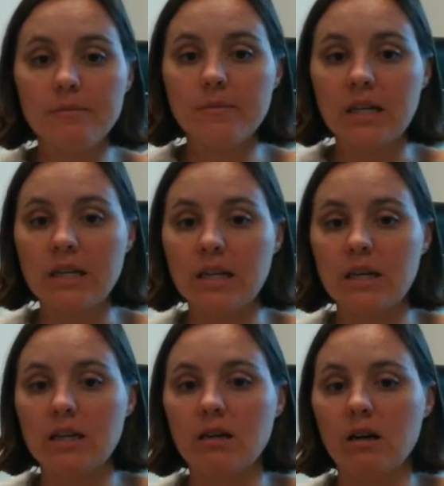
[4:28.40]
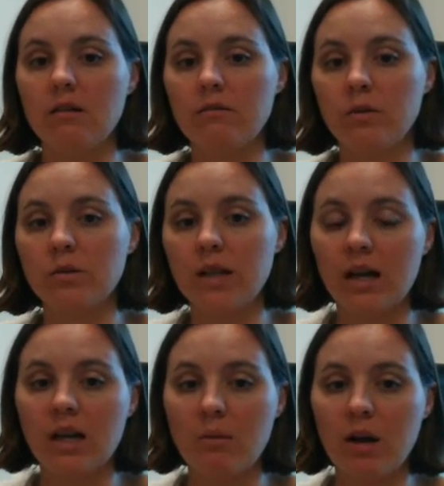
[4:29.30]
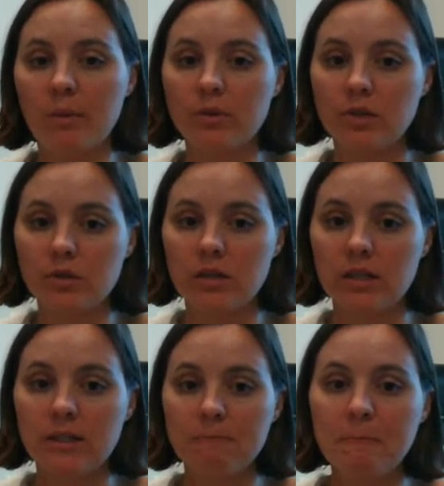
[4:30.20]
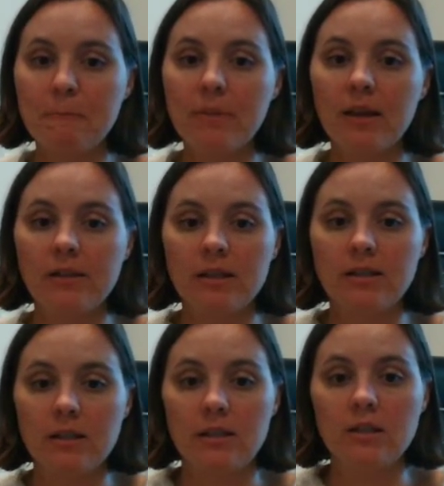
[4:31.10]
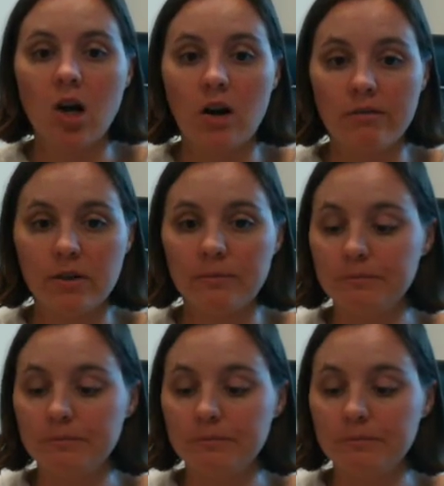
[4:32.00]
in need of those economic opportunities that cities offer.